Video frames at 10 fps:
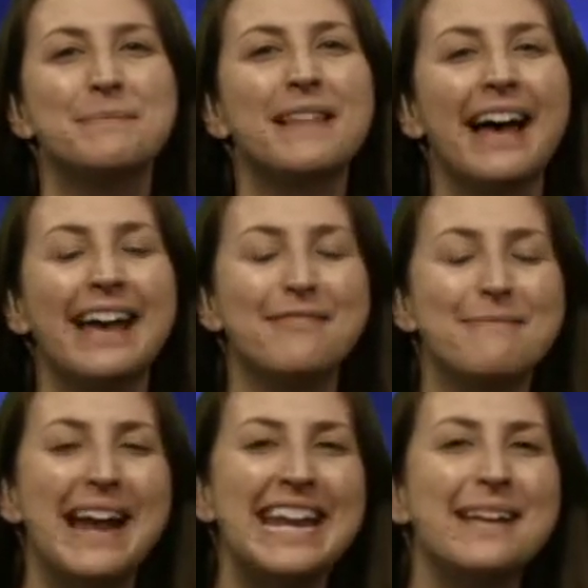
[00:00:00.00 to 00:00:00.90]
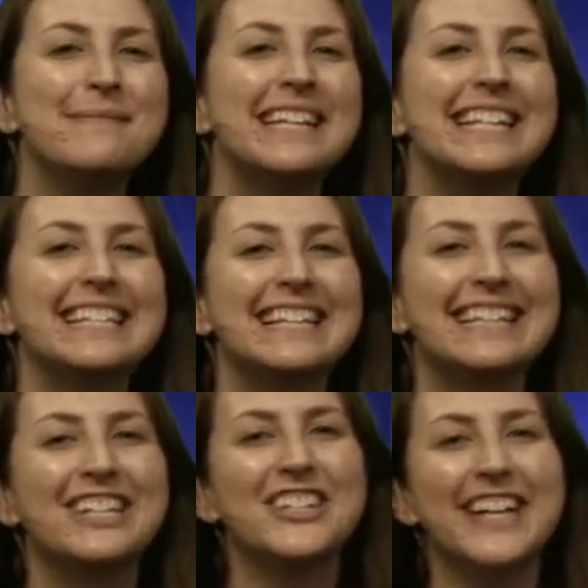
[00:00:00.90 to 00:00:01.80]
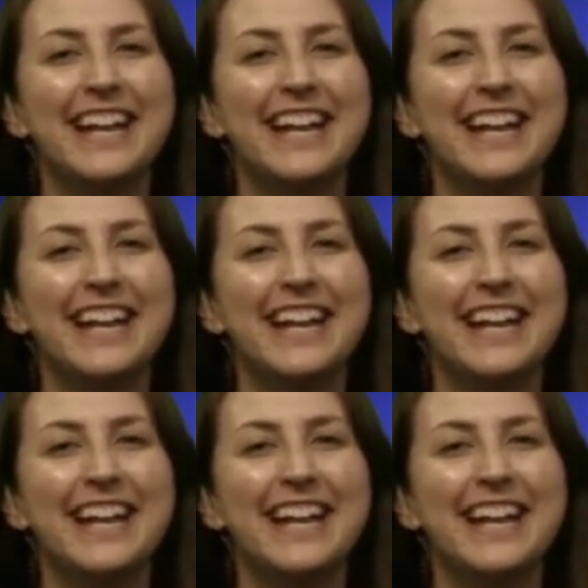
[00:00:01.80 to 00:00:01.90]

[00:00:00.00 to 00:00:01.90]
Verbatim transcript: Live. My name is Alicia,